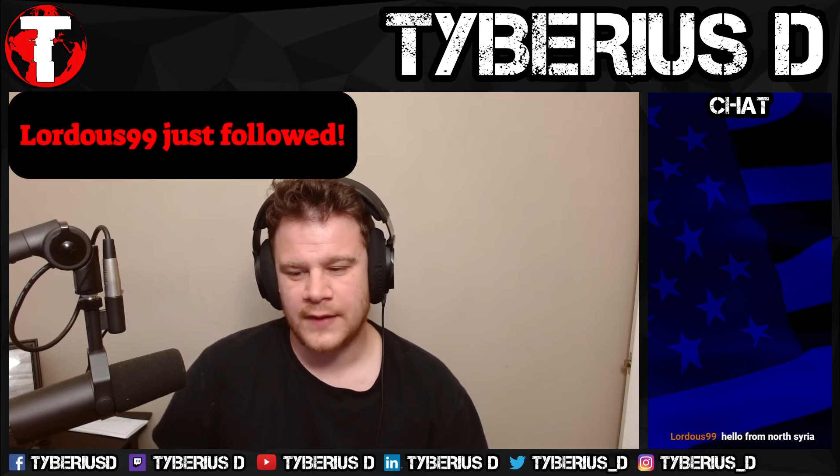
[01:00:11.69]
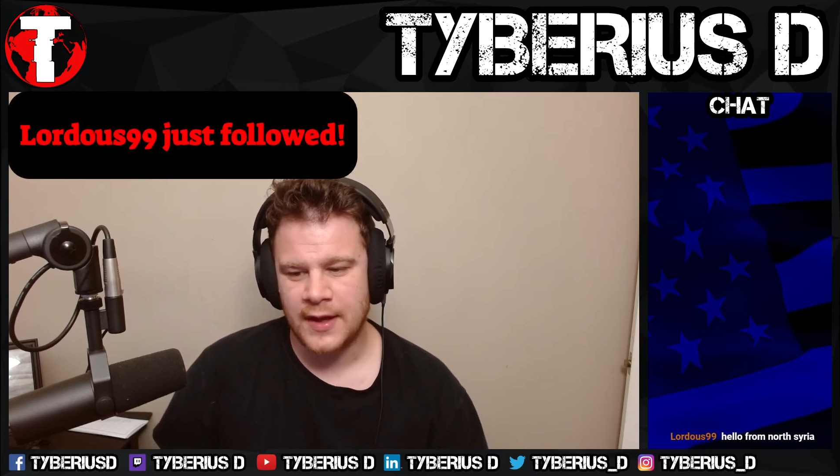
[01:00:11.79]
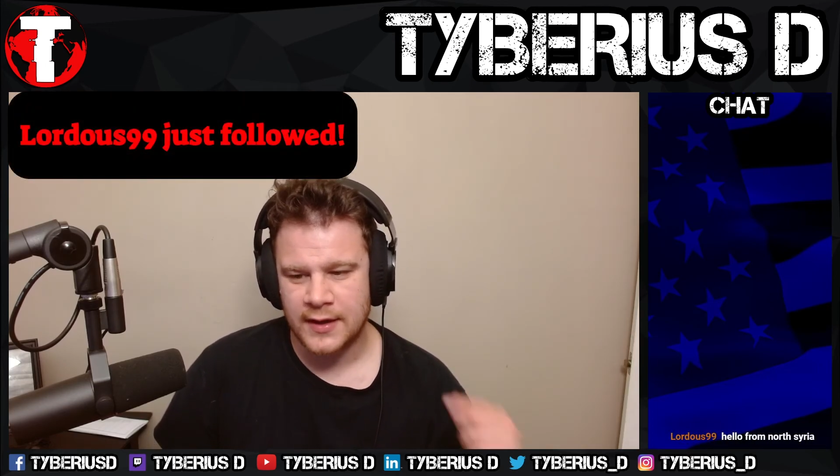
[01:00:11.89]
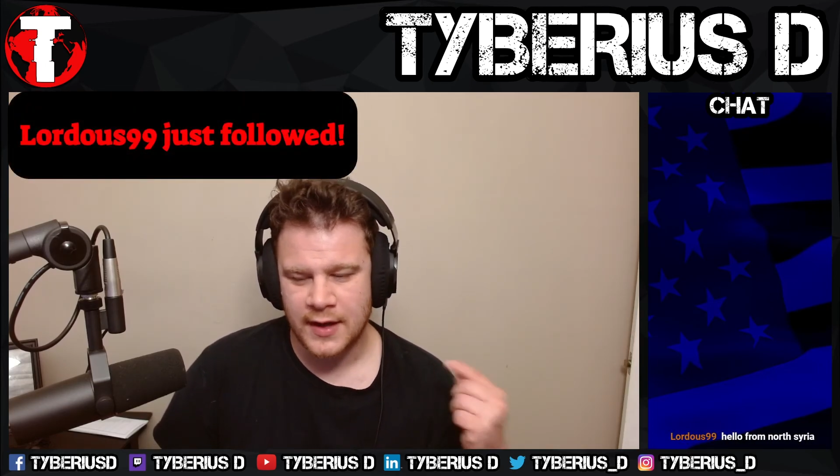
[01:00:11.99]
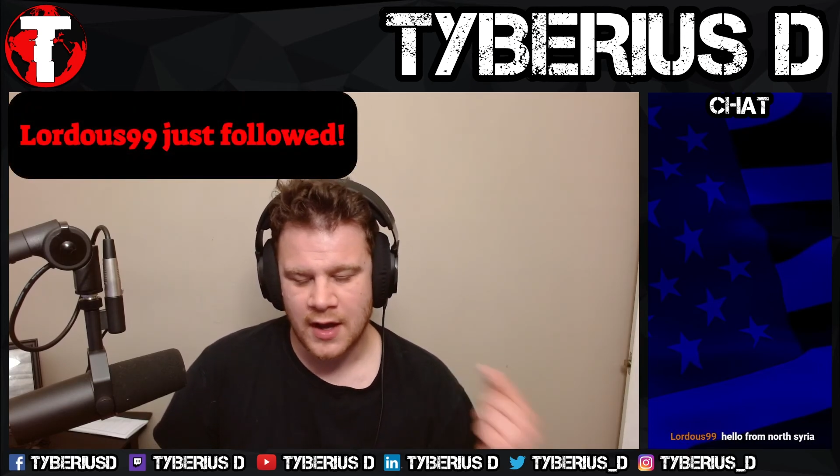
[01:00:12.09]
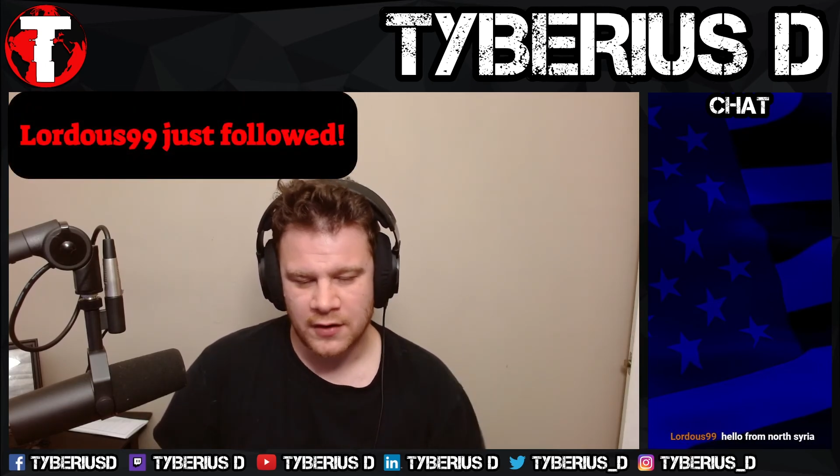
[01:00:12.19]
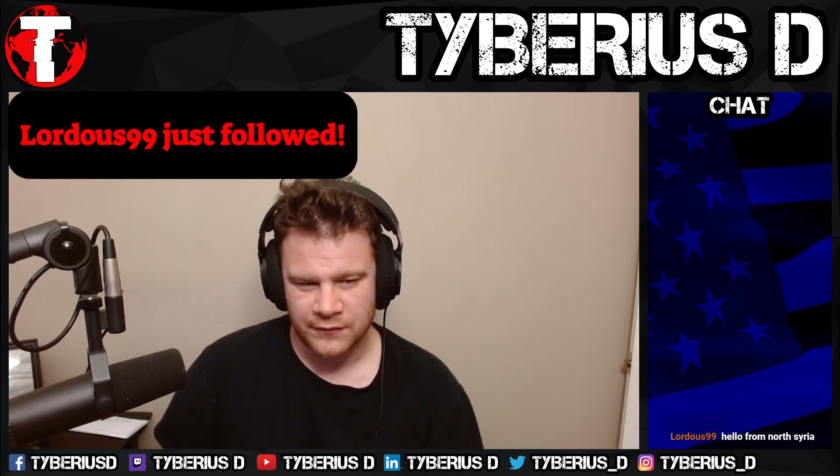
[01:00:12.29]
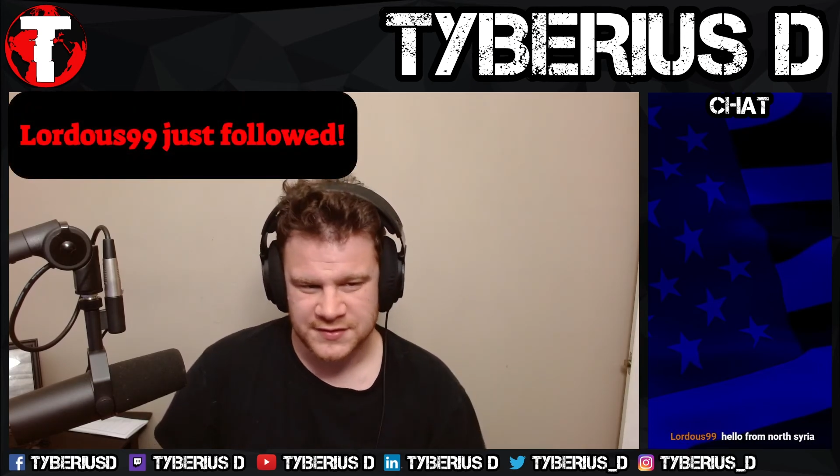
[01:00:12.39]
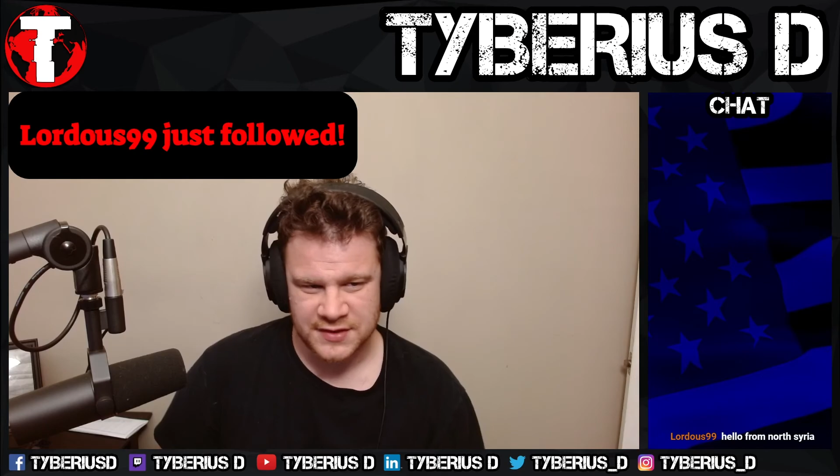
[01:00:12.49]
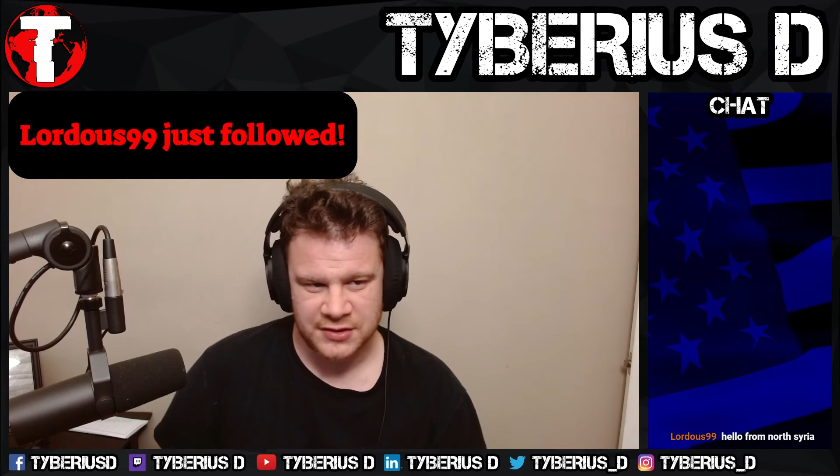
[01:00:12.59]
in and out of
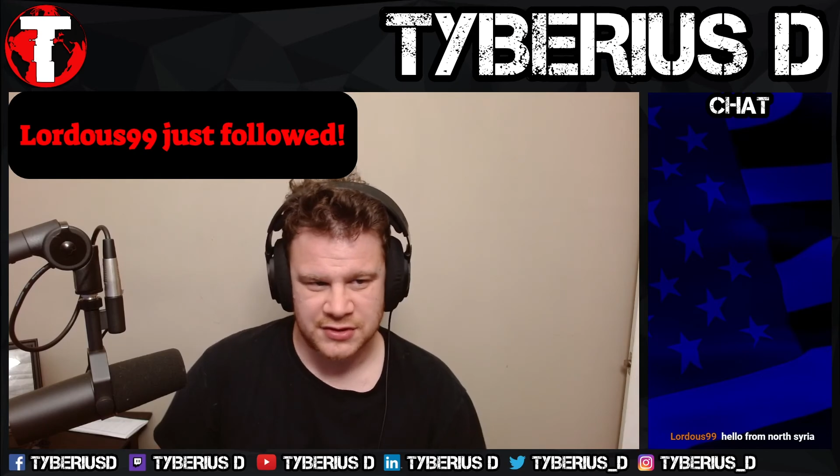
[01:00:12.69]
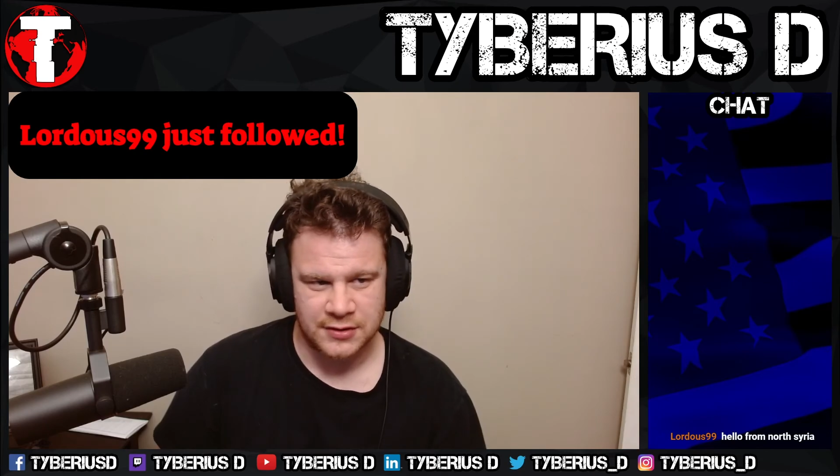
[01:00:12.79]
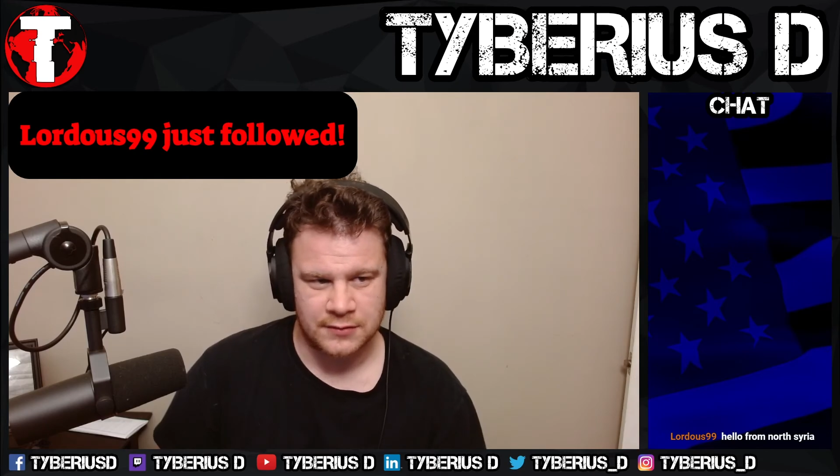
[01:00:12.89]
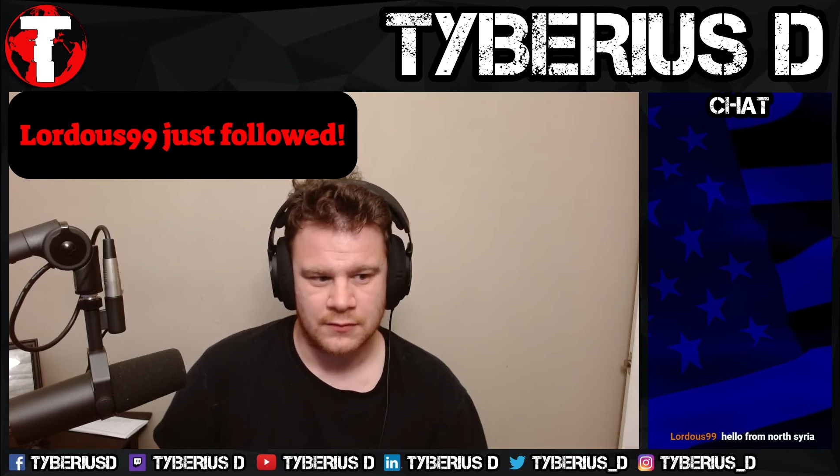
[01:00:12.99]
recession,